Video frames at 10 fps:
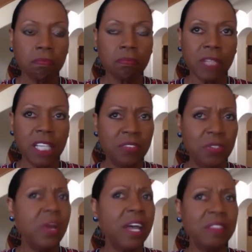And if
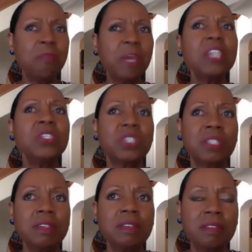you had the
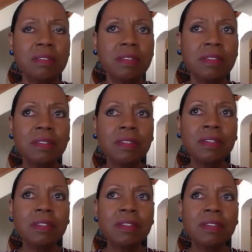patience
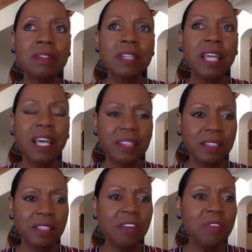and the
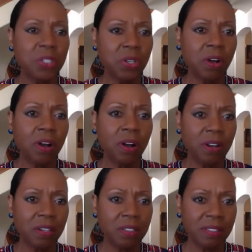love in your
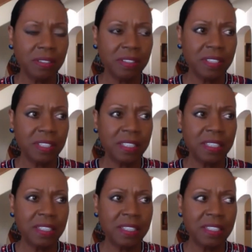heart,
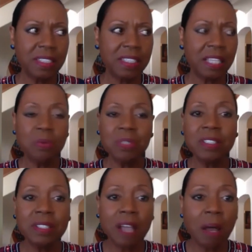they would
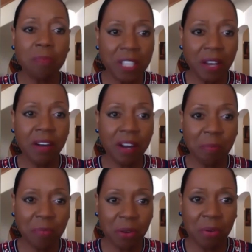stop tearing
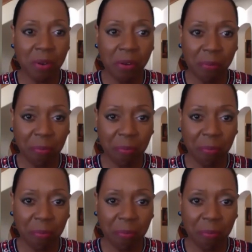up their room.